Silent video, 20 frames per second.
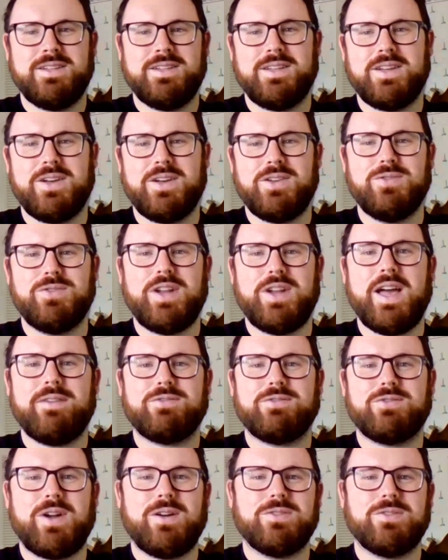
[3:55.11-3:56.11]
can go to an
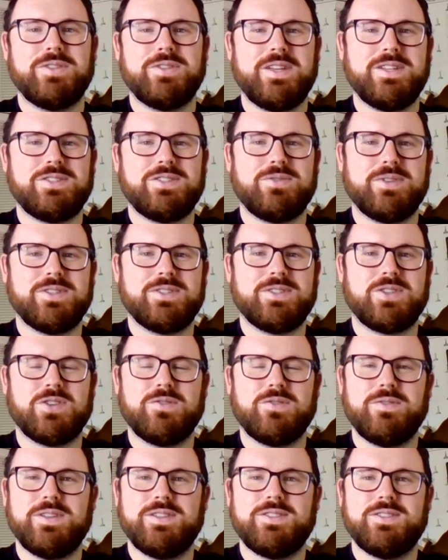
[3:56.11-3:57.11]
after hours answering
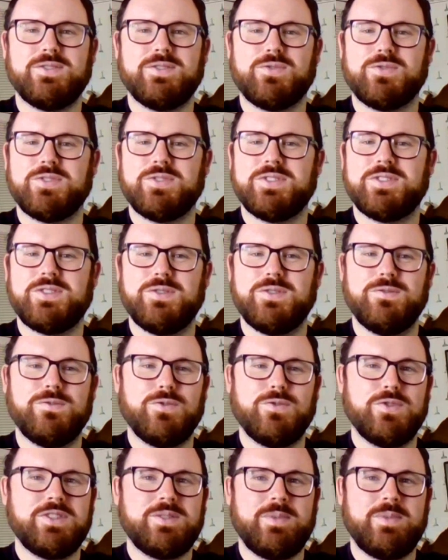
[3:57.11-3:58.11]
service, or just do
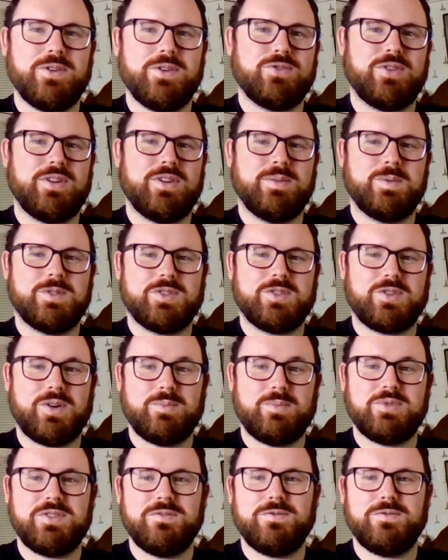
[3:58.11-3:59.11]
voicemail
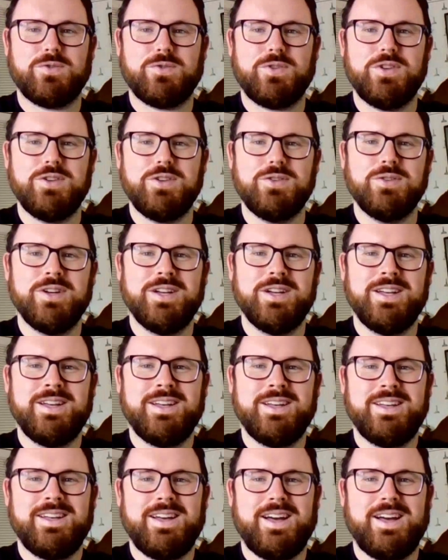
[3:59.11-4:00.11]
transcription for you.
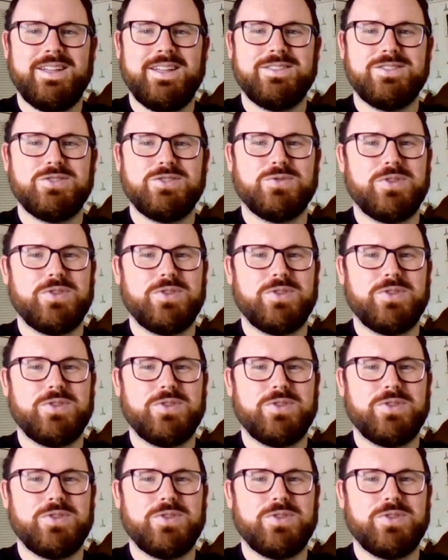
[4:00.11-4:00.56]
The